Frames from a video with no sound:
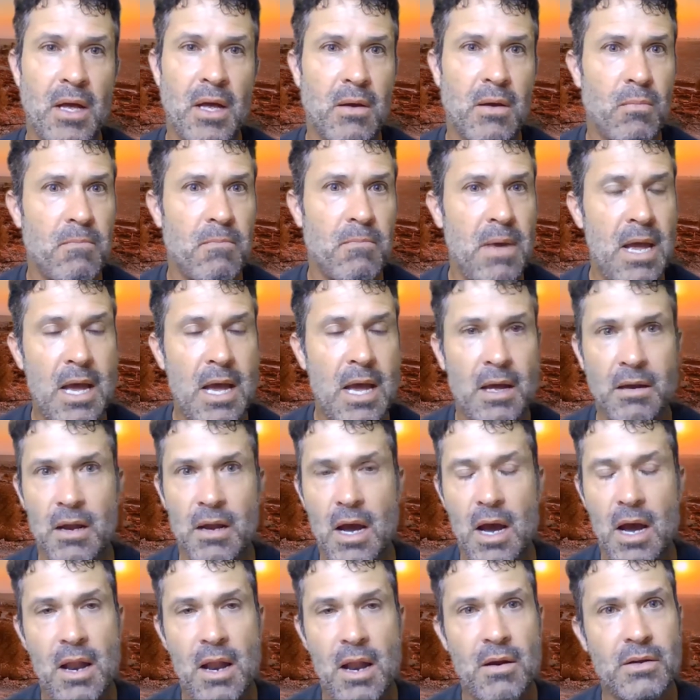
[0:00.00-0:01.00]
i'm like
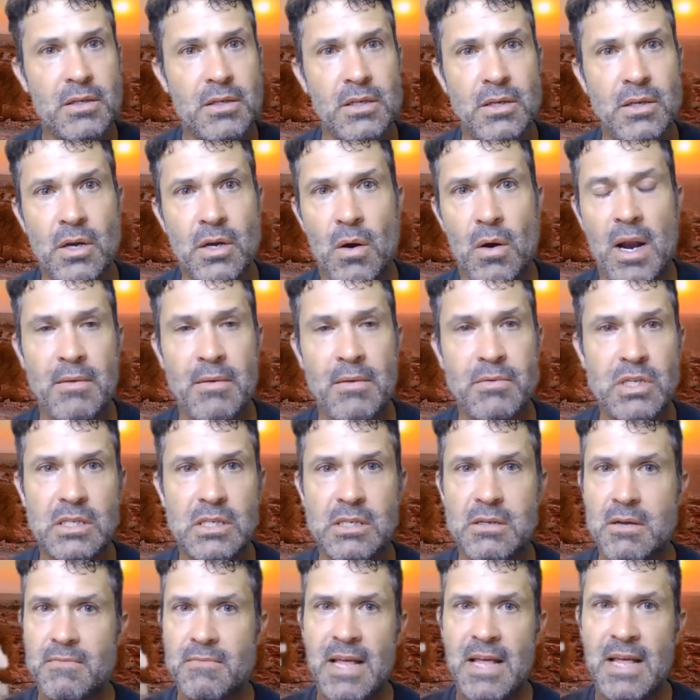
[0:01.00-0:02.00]
man i you know and i've
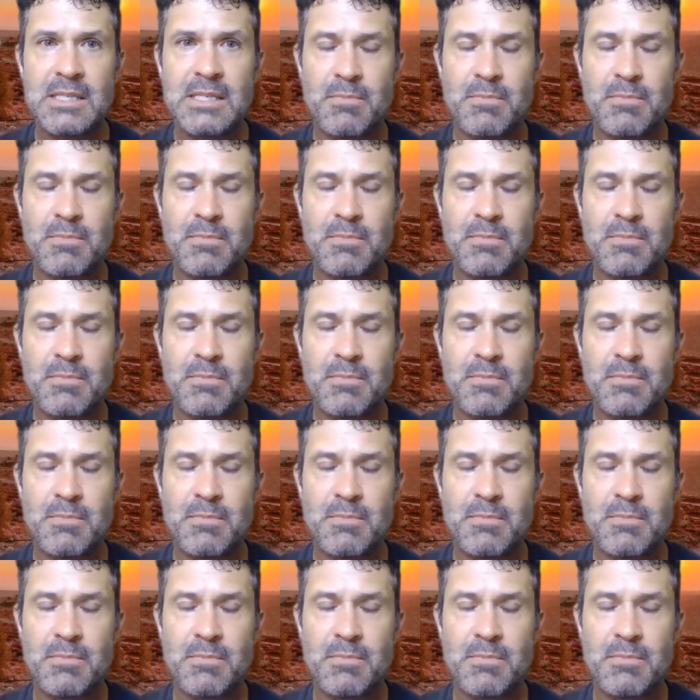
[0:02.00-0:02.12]
just